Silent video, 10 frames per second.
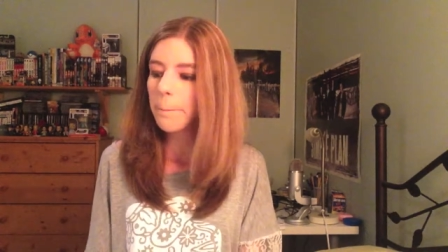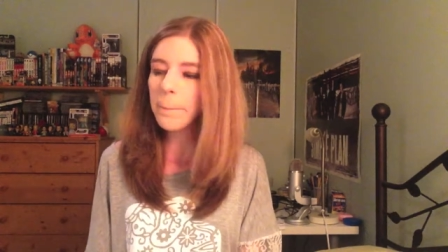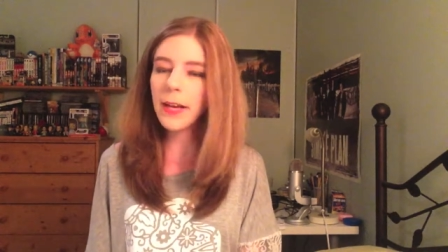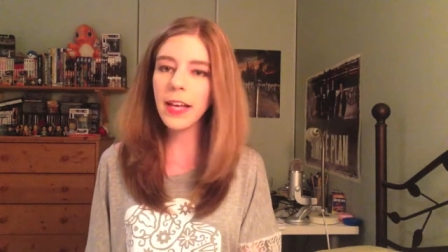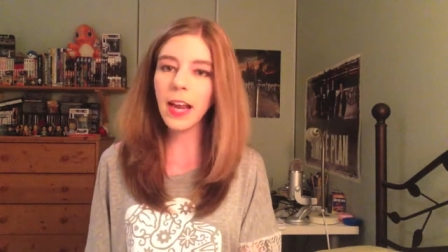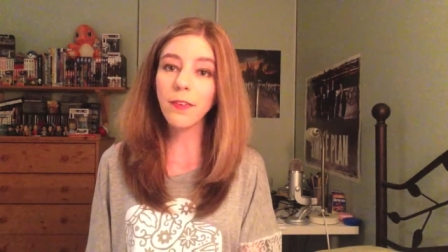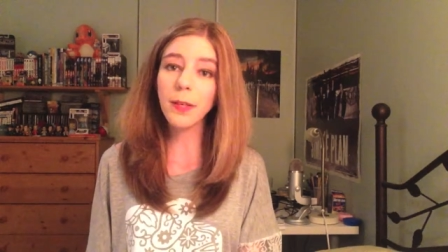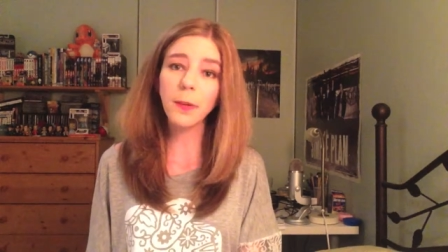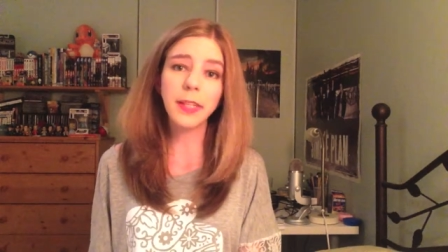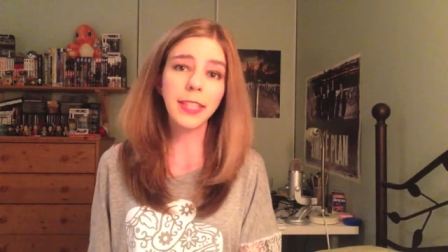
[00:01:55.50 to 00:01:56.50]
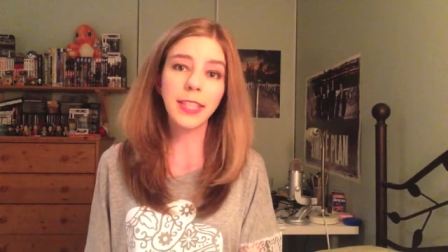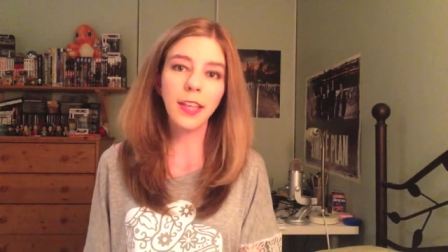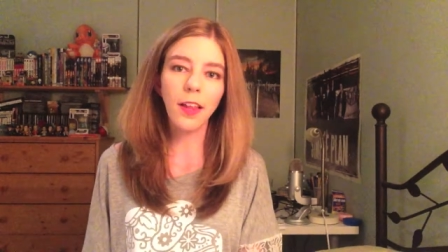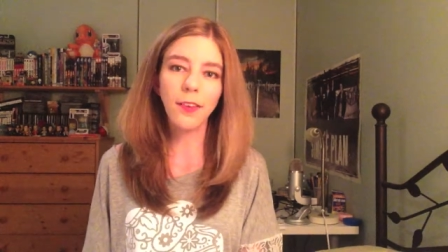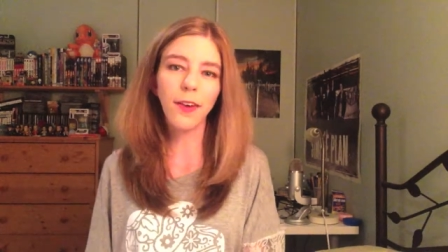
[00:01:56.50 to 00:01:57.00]
But I really wanted to see
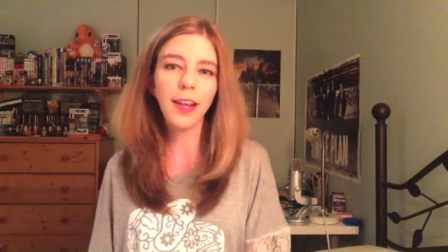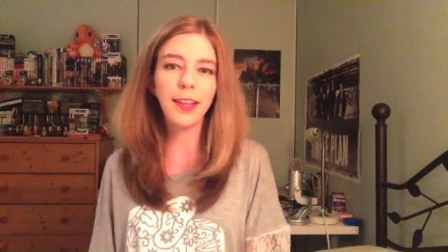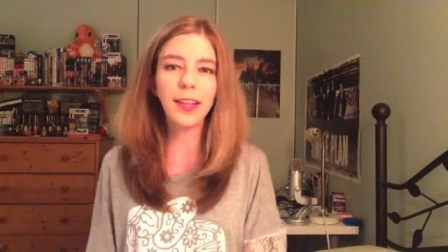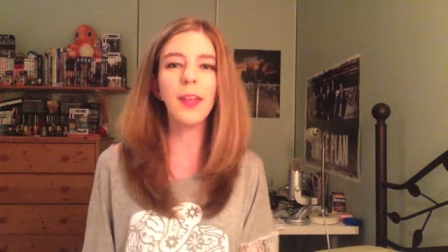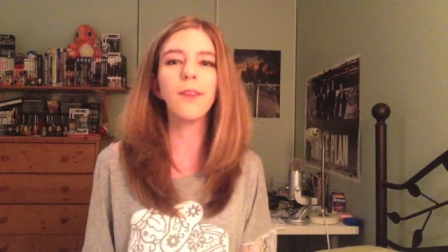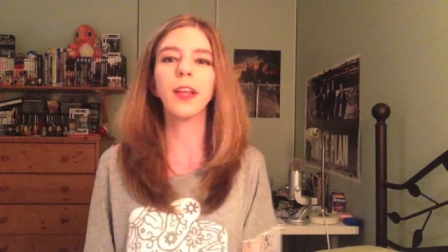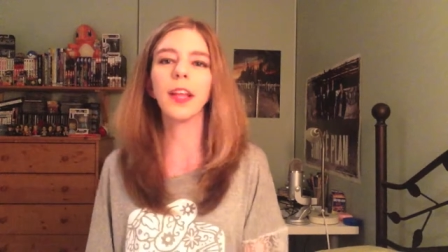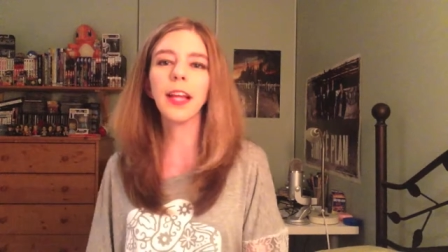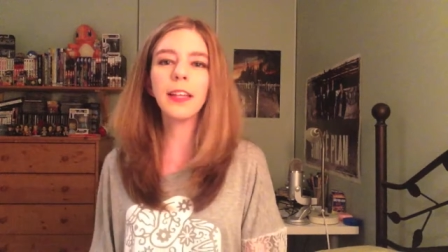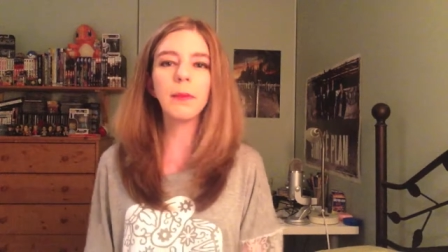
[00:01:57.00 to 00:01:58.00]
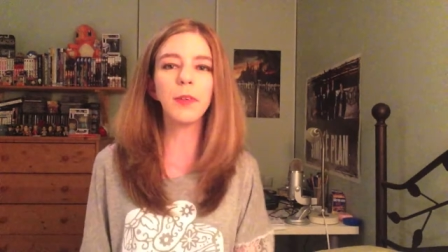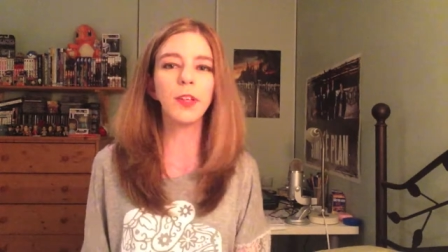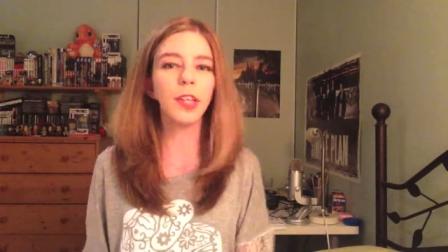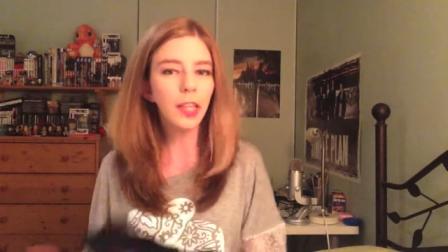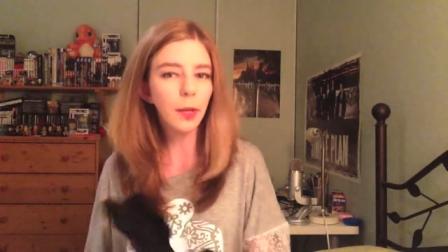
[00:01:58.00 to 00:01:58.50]
all the credits because I really liked the
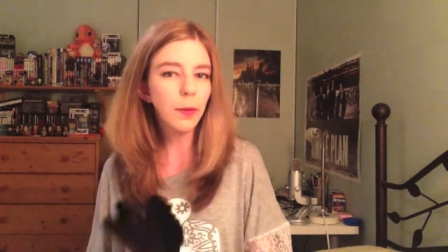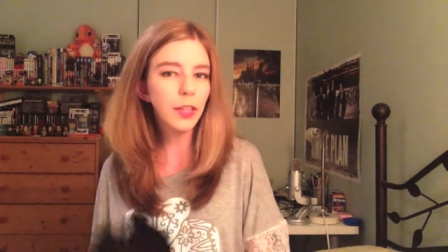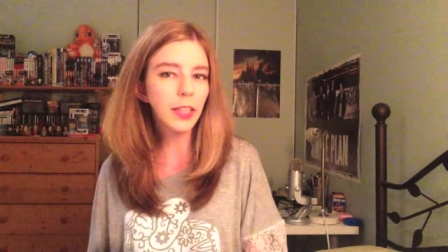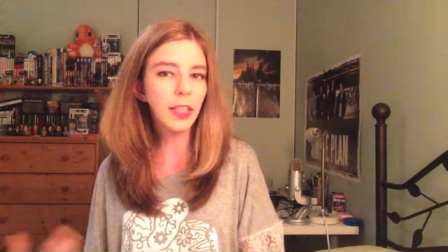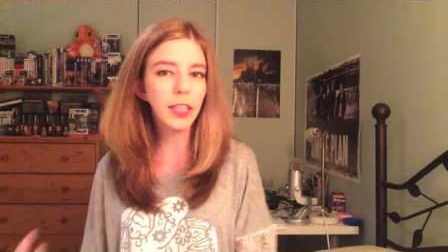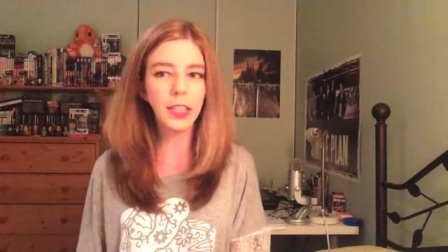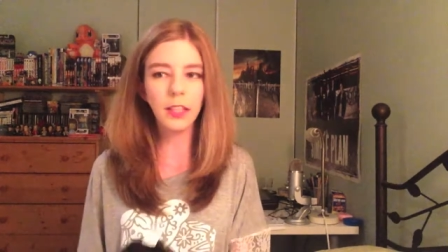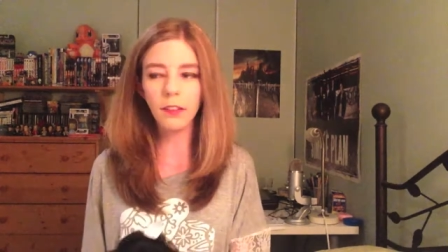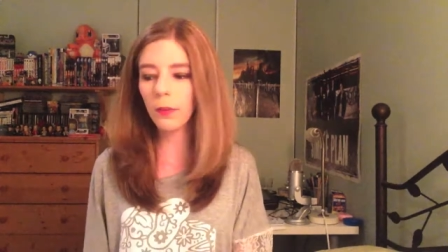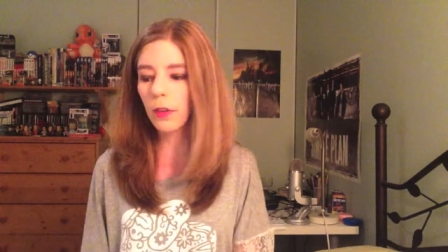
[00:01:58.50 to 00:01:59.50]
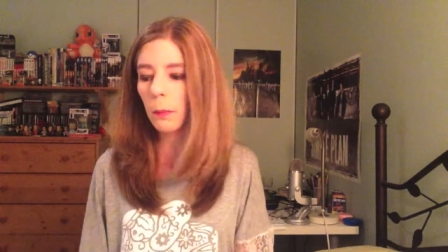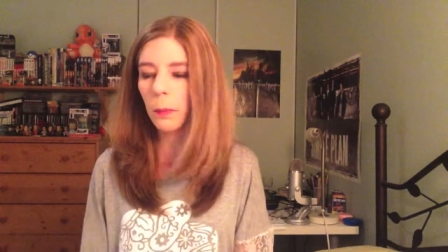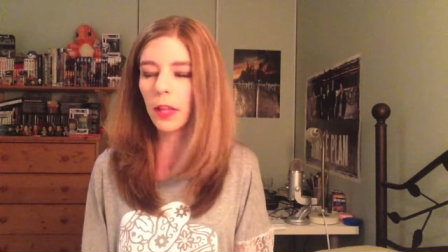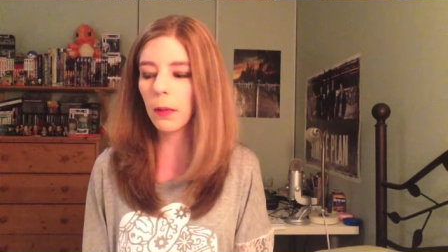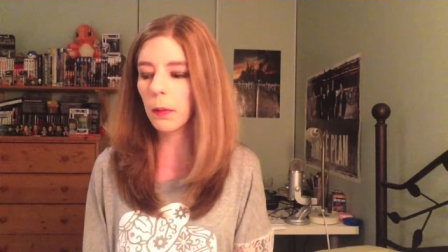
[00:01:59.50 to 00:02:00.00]
music and I wanted to see if they were going to
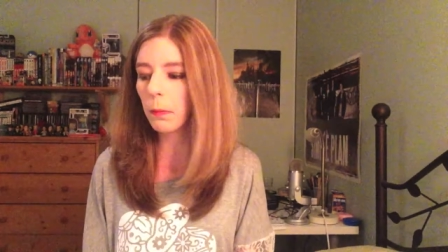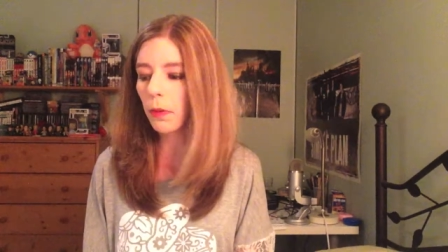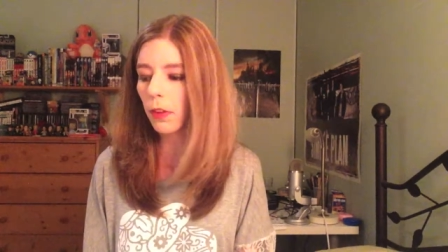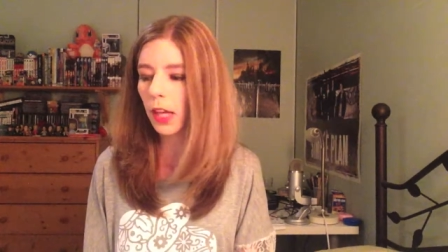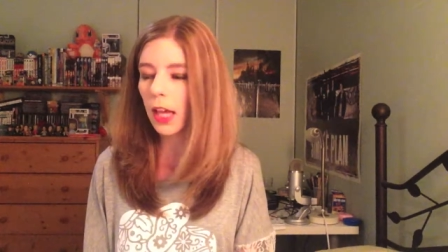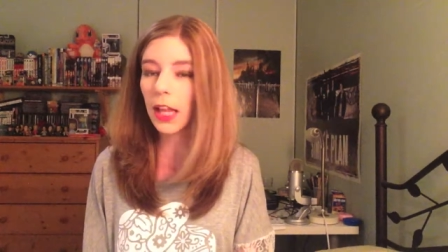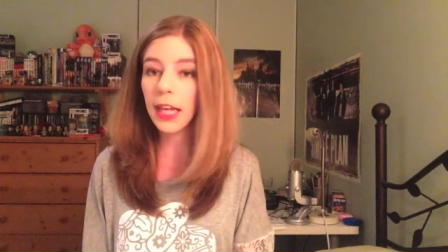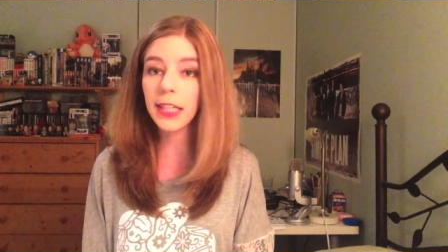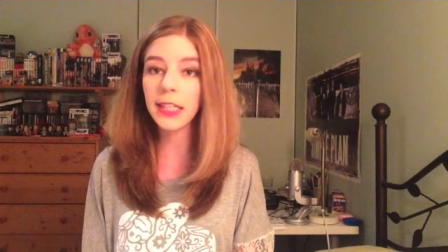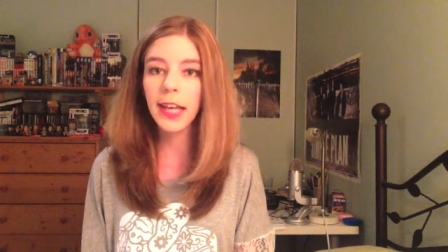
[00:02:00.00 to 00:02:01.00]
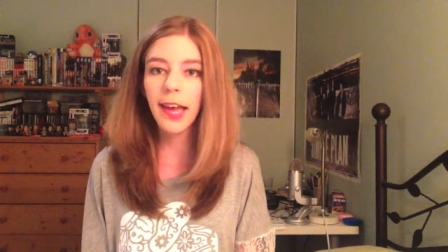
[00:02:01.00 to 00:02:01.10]
play some of the music I liked.